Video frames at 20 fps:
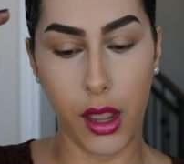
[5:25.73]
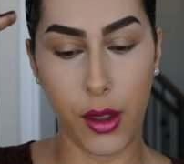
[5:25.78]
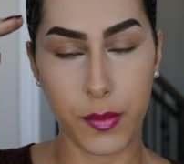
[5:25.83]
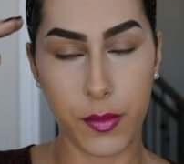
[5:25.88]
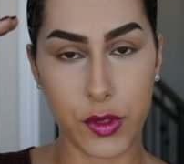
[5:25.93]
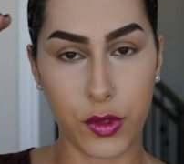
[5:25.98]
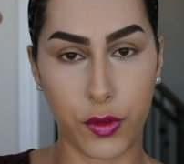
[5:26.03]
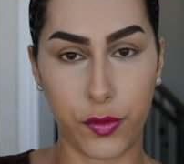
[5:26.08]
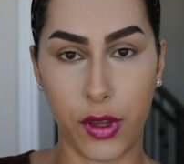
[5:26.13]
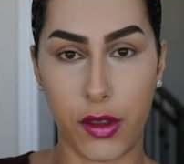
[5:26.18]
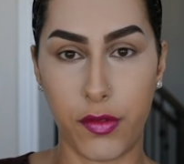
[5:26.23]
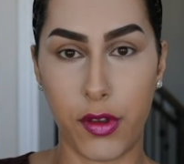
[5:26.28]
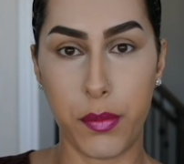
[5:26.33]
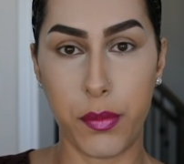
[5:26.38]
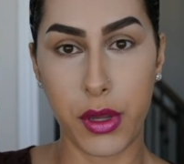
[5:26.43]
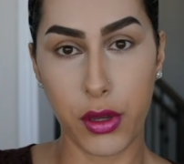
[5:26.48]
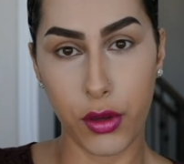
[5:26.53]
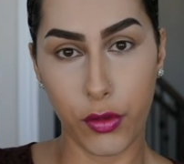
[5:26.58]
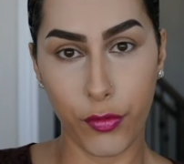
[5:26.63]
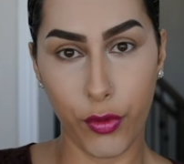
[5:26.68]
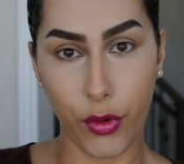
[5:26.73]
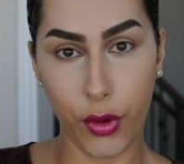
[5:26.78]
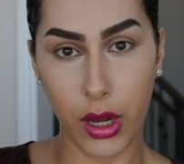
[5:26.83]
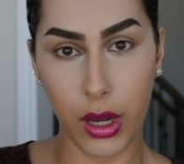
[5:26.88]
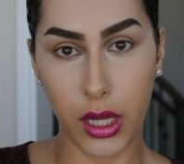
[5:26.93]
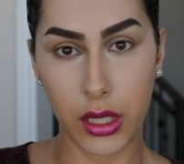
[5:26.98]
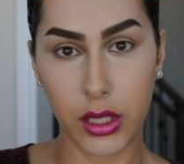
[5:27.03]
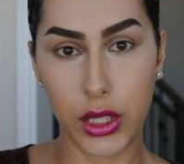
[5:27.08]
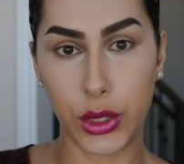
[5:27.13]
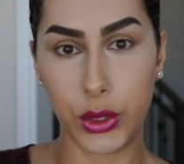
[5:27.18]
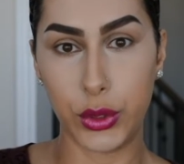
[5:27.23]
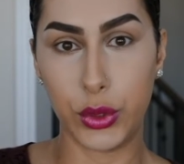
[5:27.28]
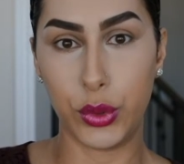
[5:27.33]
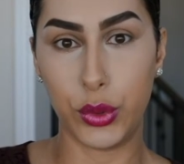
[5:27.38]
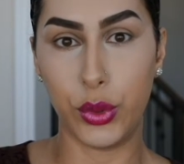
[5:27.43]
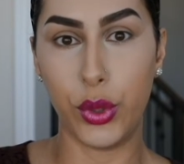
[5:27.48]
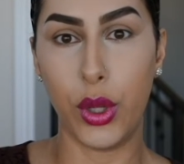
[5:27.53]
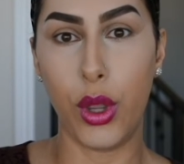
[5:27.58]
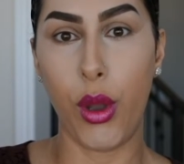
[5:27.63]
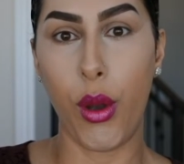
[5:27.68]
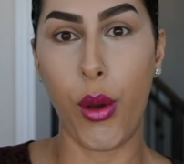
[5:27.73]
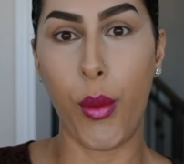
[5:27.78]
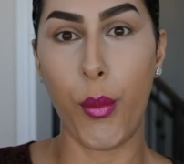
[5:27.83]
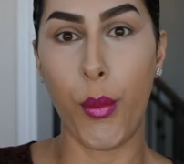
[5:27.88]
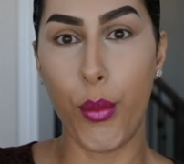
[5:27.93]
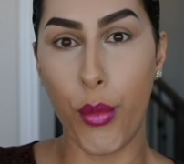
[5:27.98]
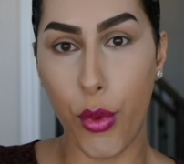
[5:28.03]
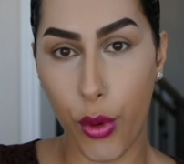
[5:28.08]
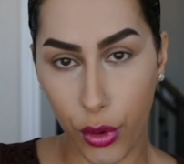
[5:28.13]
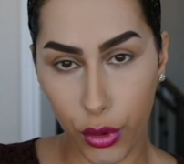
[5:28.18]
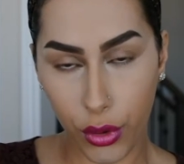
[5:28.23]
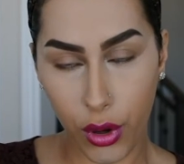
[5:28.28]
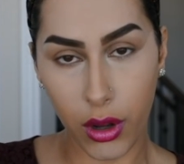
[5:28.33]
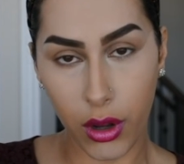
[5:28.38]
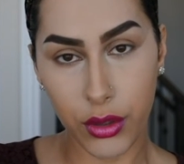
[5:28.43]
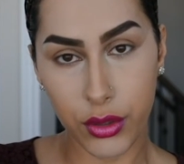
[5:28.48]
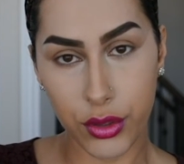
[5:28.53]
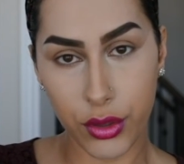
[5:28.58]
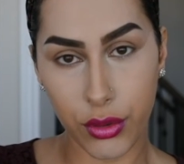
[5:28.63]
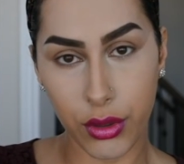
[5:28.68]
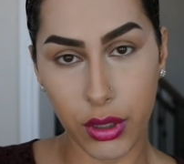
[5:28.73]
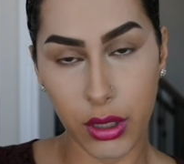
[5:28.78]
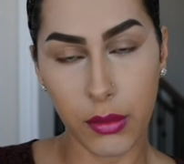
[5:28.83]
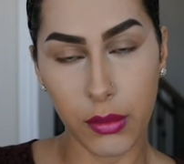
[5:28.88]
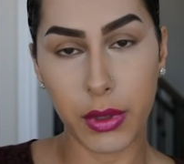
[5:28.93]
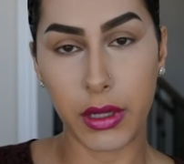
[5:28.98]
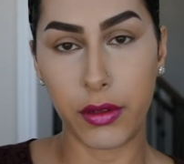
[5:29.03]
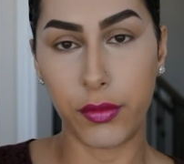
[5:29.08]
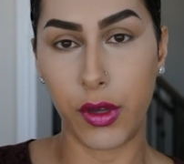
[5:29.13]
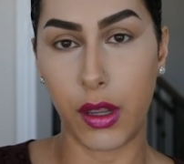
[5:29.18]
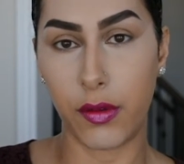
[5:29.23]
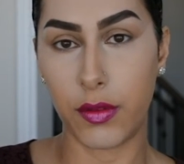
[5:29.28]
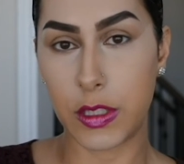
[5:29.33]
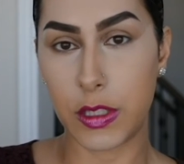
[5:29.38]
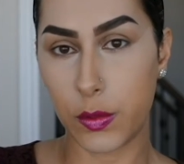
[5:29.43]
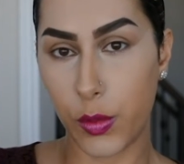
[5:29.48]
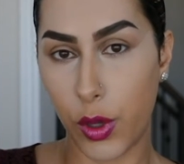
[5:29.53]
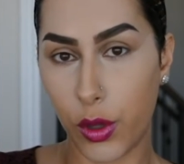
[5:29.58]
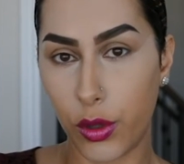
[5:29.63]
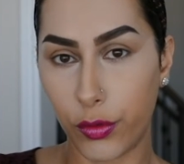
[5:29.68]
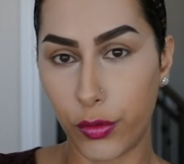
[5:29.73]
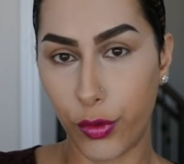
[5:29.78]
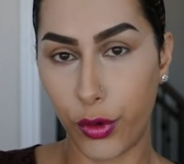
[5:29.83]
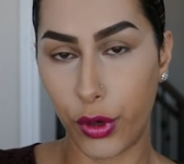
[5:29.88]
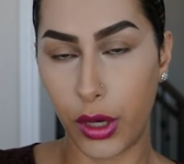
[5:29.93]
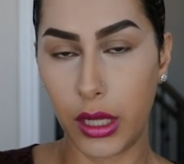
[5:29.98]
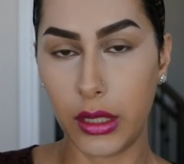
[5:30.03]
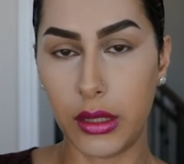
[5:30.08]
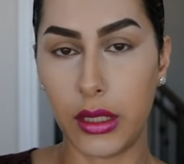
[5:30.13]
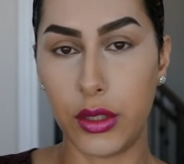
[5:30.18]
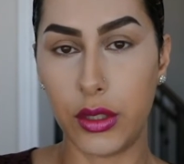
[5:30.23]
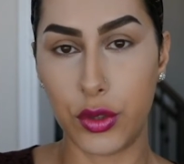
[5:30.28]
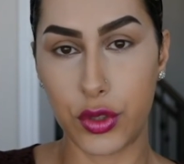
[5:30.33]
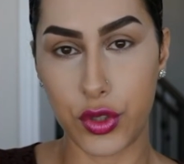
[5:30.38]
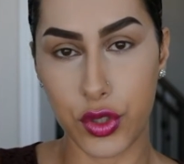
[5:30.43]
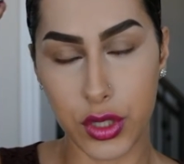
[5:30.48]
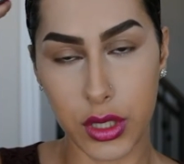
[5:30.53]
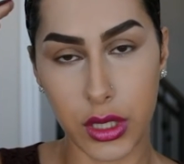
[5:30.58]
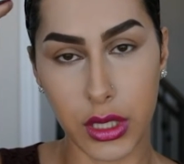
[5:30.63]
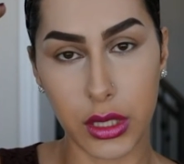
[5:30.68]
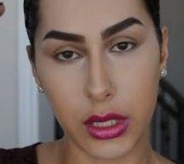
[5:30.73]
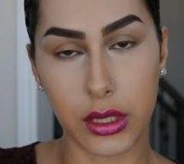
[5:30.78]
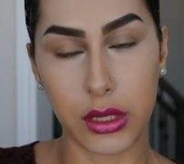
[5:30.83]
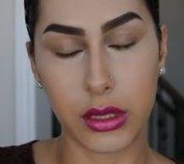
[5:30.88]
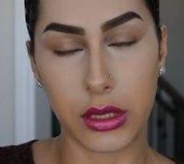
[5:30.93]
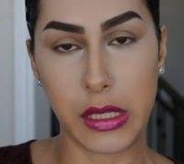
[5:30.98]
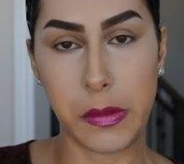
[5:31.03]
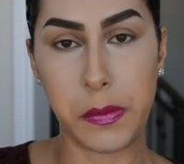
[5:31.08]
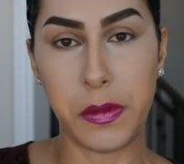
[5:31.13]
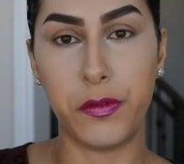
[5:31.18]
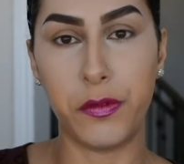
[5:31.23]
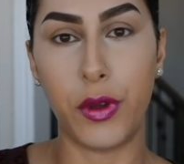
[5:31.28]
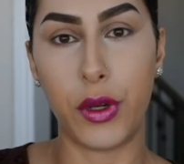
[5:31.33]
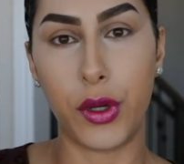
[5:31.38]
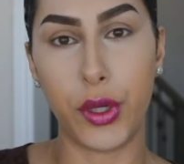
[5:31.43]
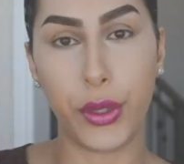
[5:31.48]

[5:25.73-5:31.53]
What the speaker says: So if you have a bigger forehead, you'll do more contouring, but if you have a smaller forehead, then you're just going to keep it very